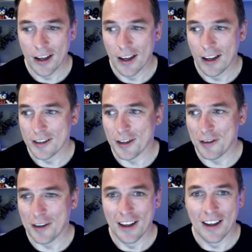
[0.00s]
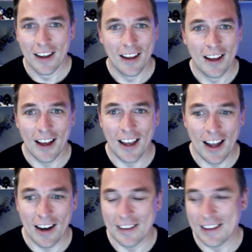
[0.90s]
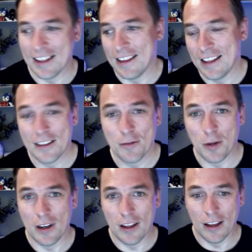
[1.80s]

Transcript: So again, this is what,